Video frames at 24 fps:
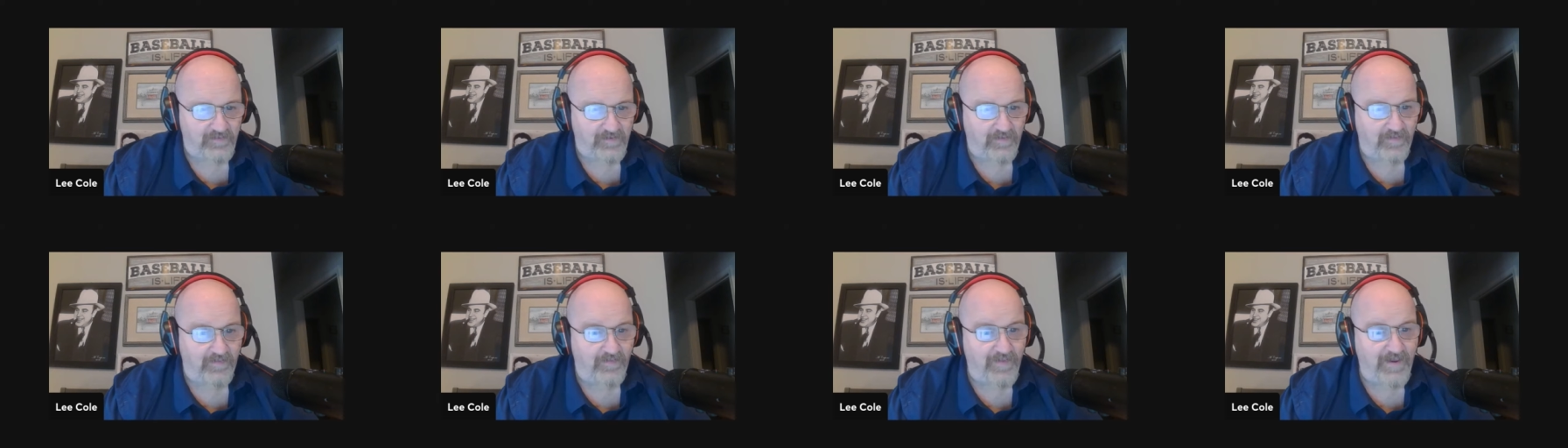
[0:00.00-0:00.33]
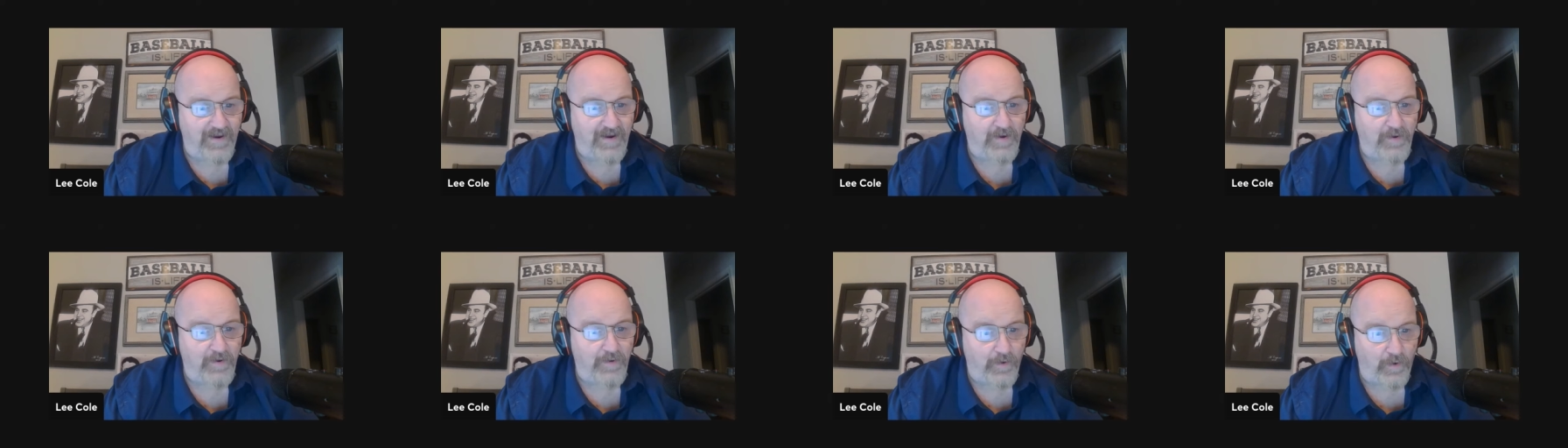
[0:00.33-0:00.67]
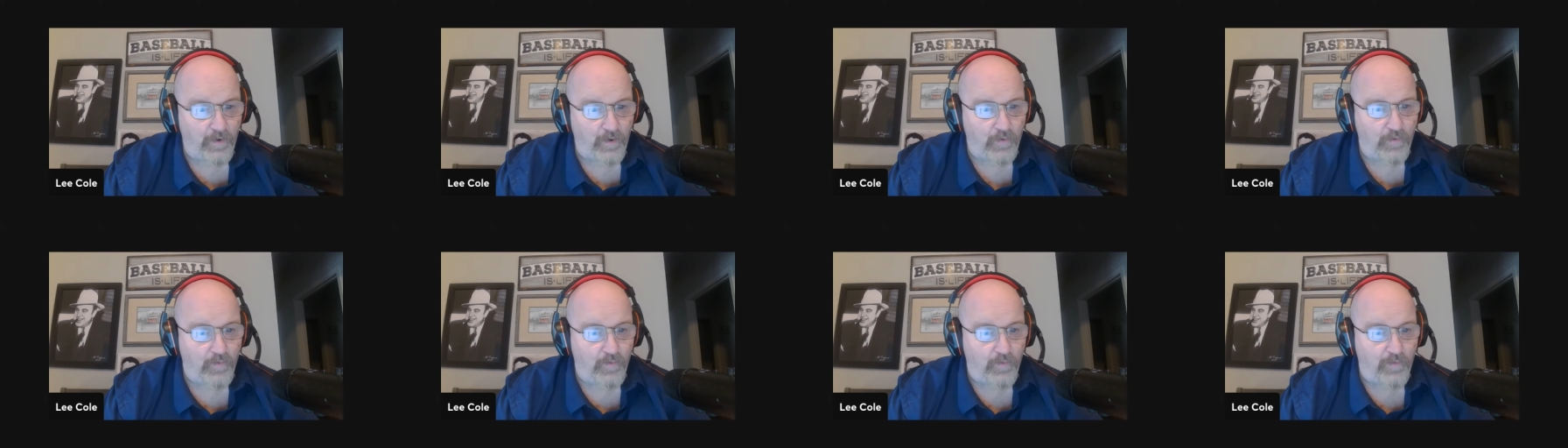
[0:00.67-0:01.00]
they
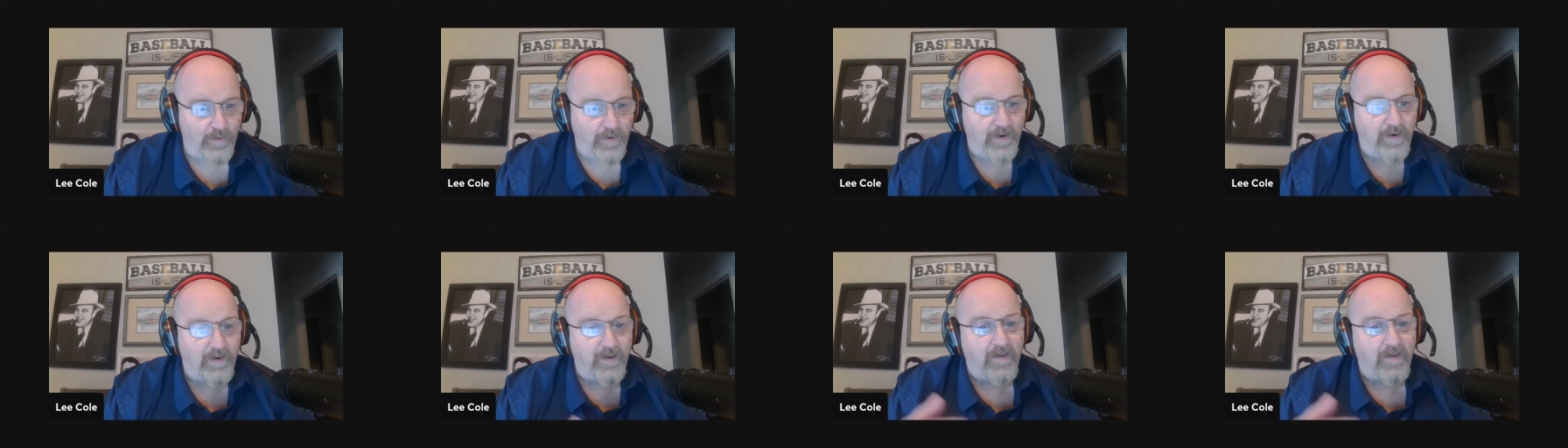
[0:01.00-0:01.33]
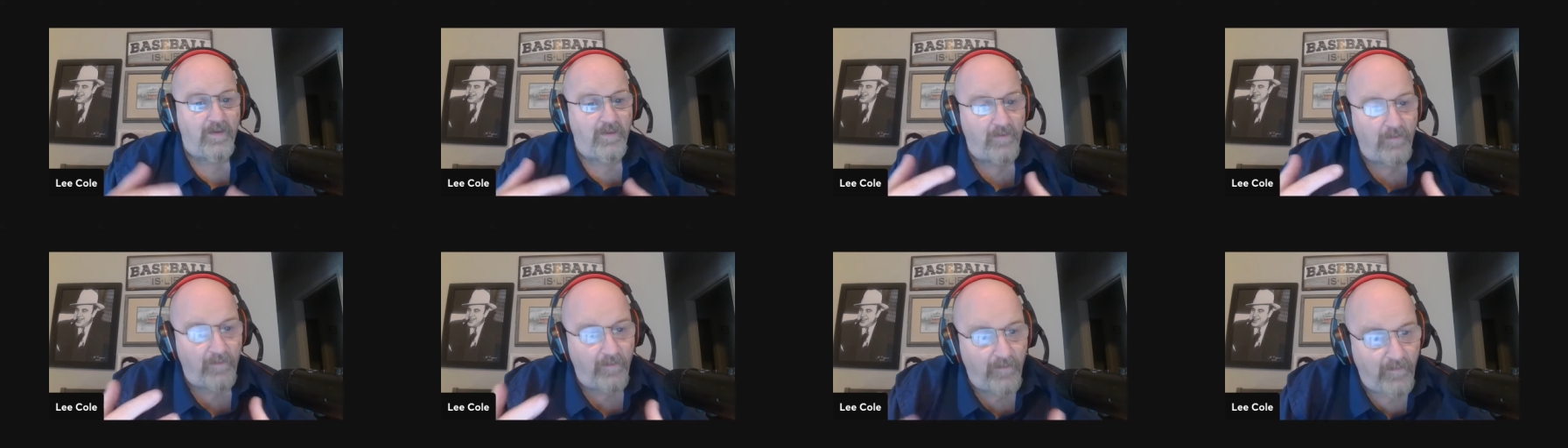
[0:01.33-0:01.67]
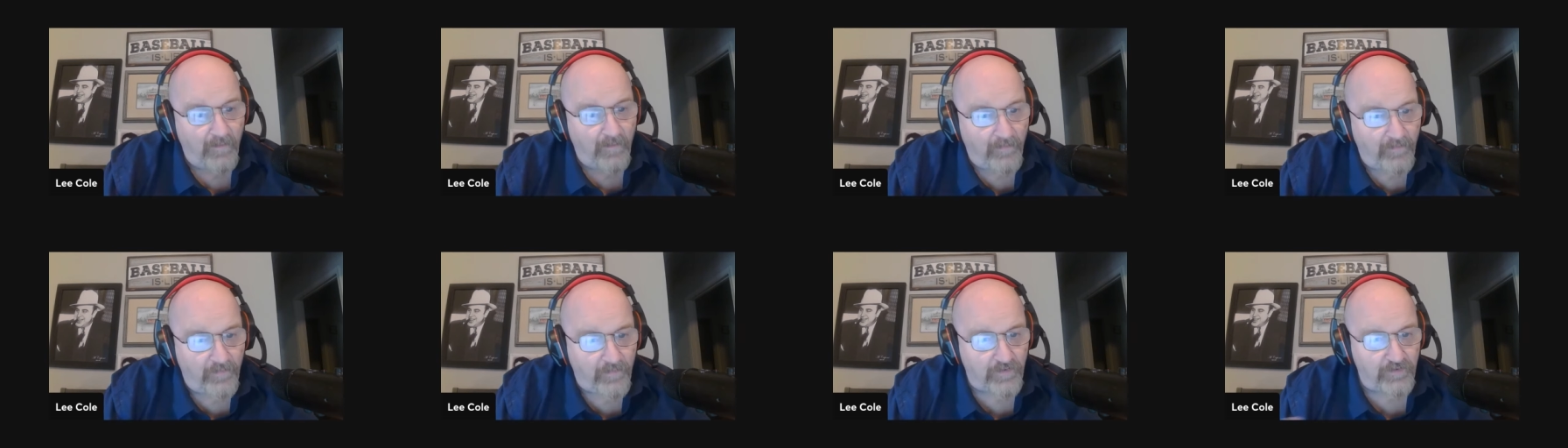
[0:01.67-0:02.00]
know
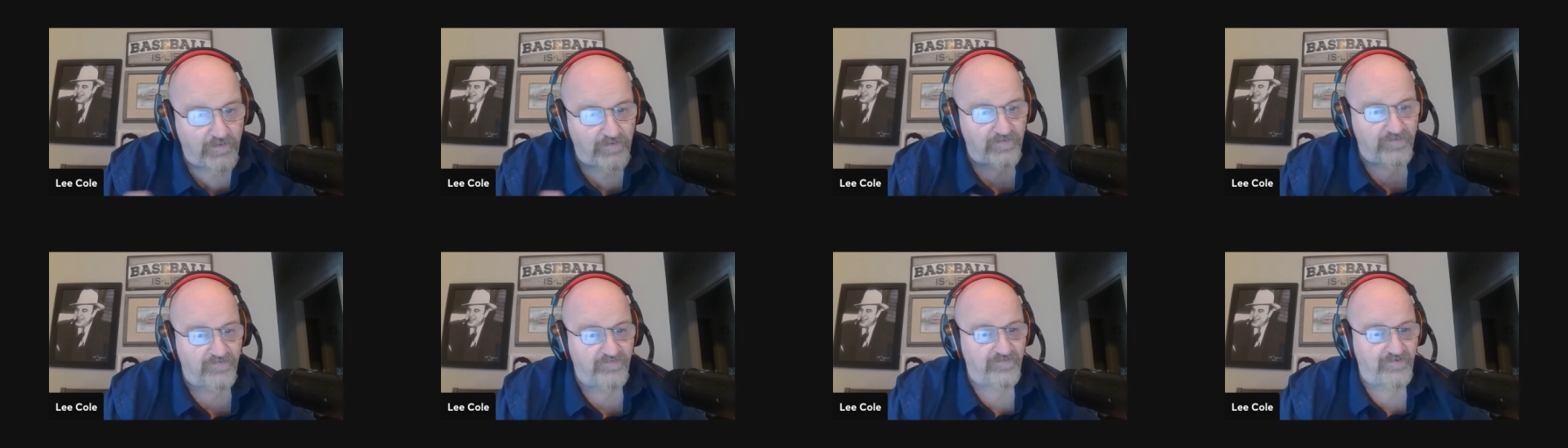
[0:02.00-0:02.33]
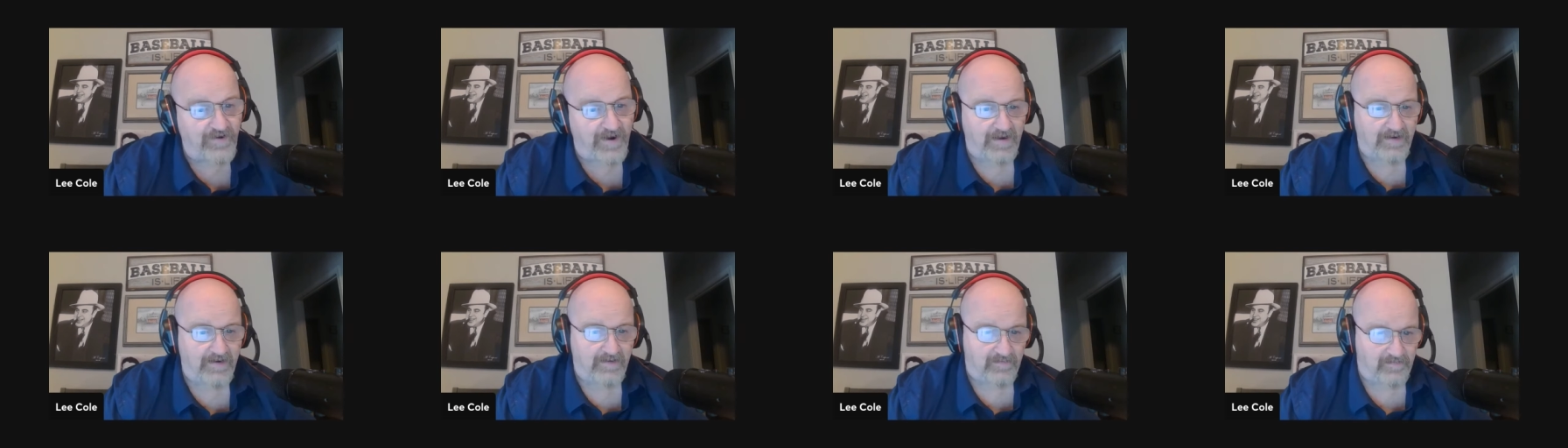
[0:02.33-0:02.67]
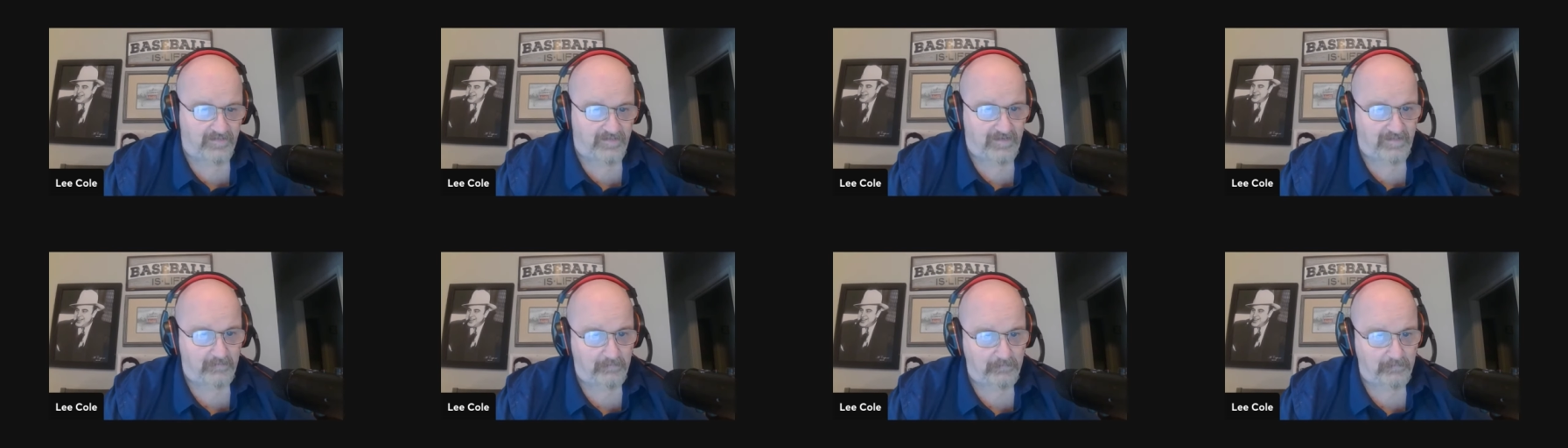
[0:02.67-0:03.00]
the good side of them.